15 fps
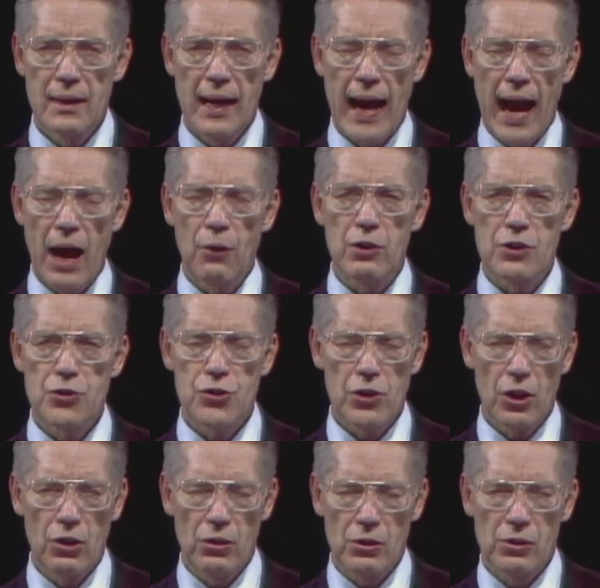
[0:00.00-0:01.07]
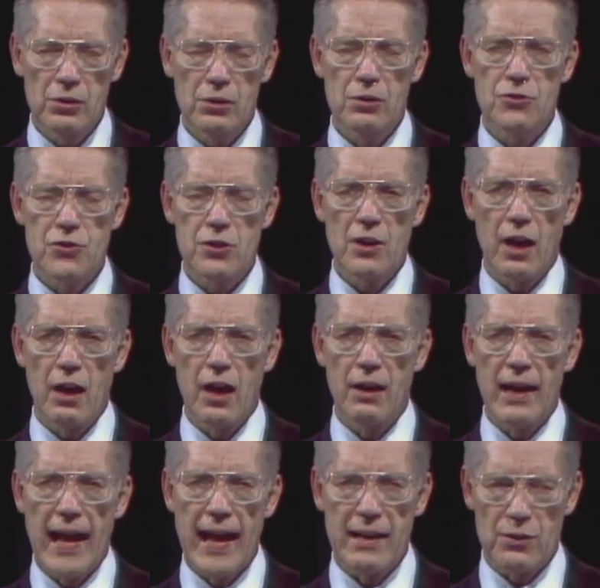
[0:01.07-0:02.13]
Our souls
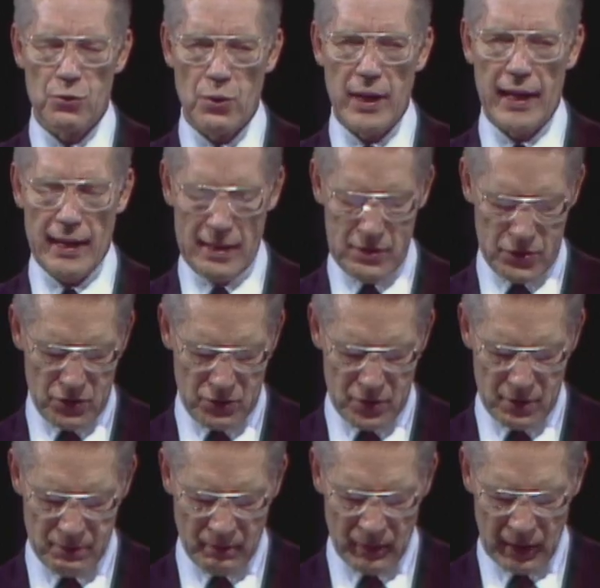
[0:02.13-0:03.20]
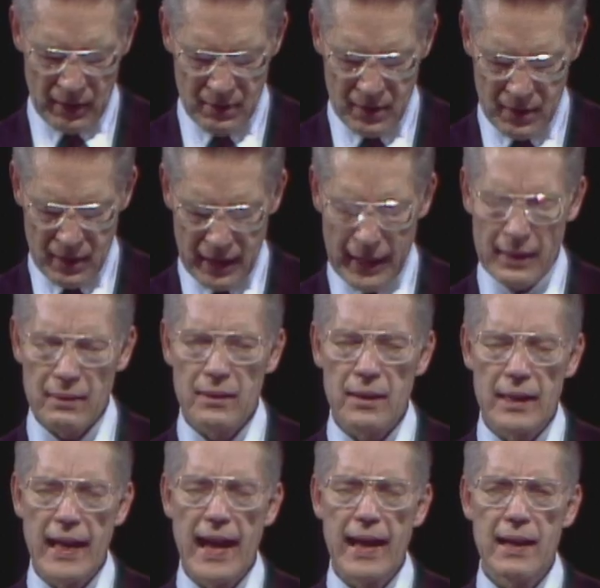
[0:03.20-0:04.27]
are at rest. In the
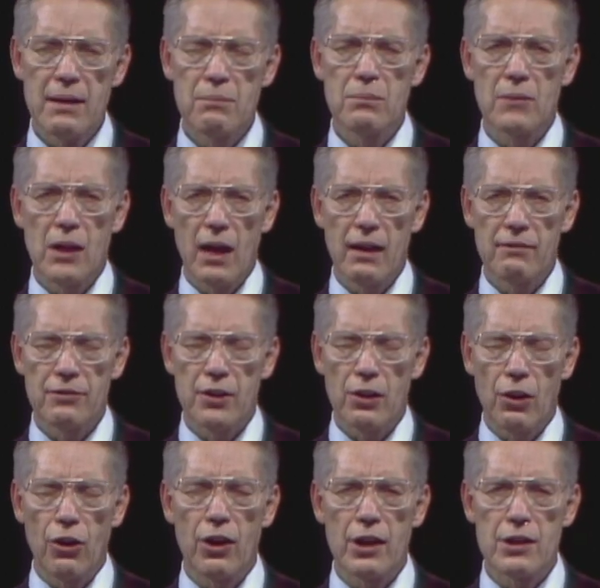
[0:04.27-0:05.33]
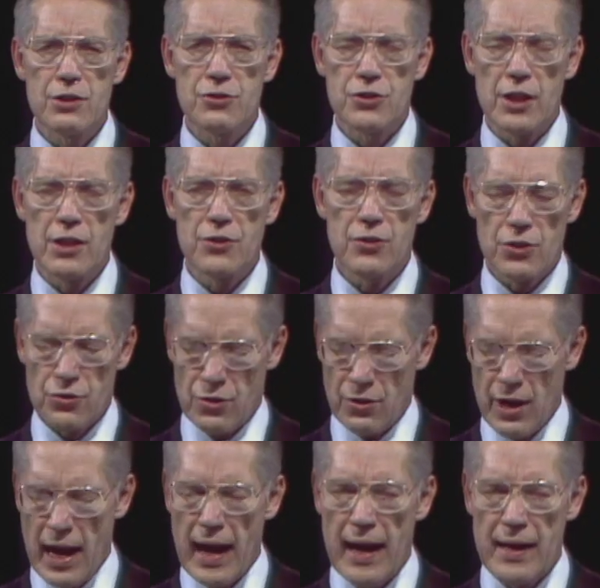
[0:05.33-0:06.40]
name of the Lord Jesus
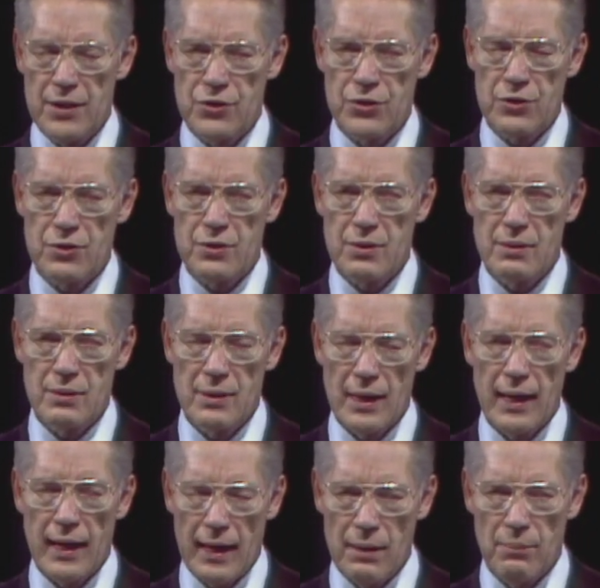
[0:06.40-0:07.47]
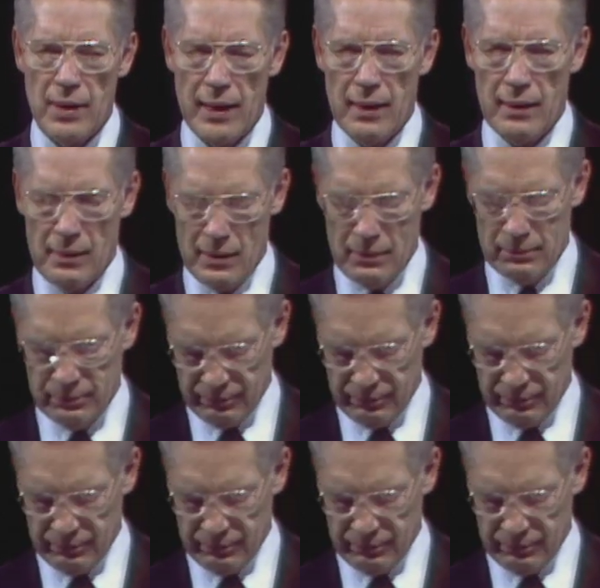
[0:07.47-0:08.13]
Christ, amen.